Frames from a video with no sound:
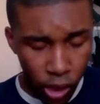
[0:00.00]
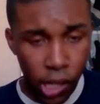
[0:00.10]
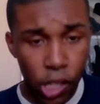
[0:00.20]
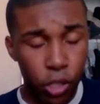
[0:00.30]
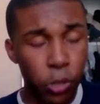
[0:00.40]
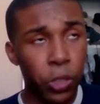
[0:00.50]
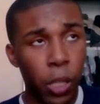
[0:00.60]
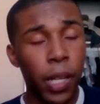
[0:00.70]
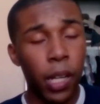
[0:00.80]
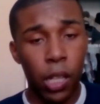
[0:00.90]
Larry Drew is
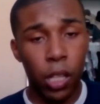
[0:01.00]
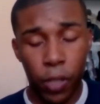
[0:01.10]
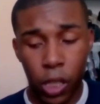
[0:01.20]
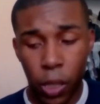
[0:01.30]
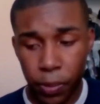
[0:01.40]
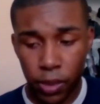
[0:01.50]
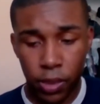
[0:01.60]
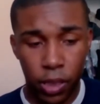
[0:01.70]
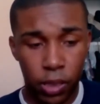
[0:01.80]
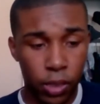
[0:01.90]
going to be another of the Clippers'
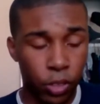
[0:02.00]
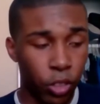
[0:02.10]
assistants.